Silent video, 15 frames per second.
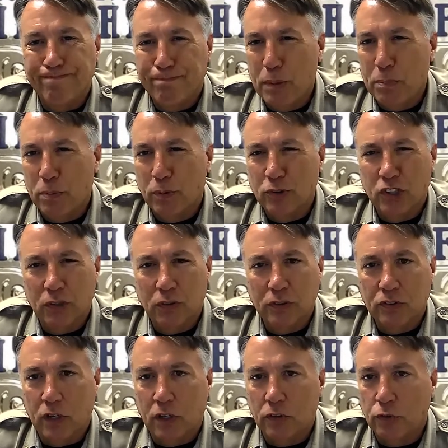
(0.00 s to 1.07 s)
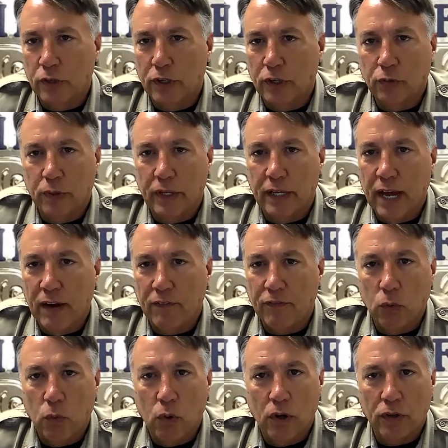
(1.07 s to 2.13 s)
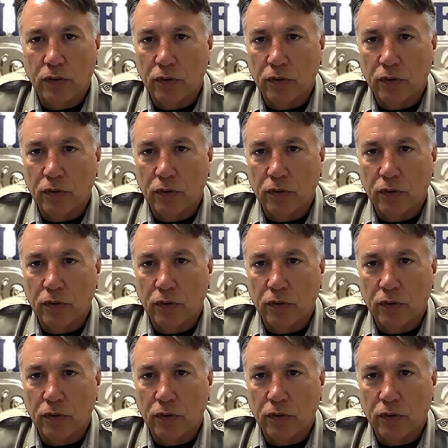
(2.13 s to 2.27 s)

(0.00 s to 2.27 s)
people generally start trick-or-treating after work,